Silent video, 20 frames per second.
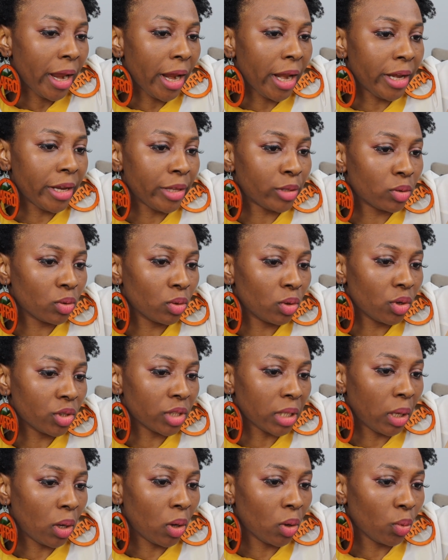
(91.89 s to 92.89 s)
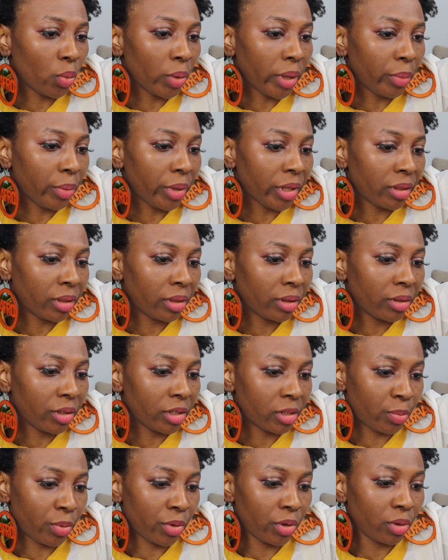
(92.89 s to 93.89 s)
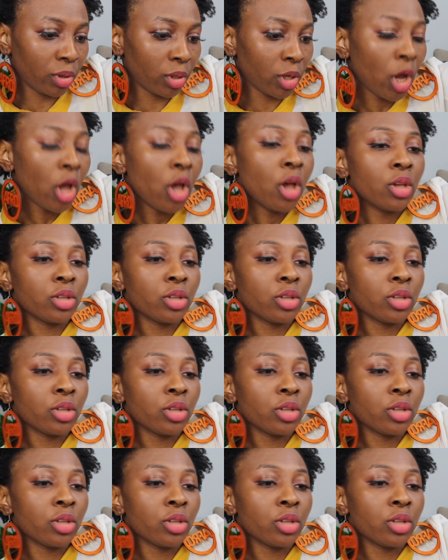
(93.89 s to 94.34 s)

A little goes a long way with this product.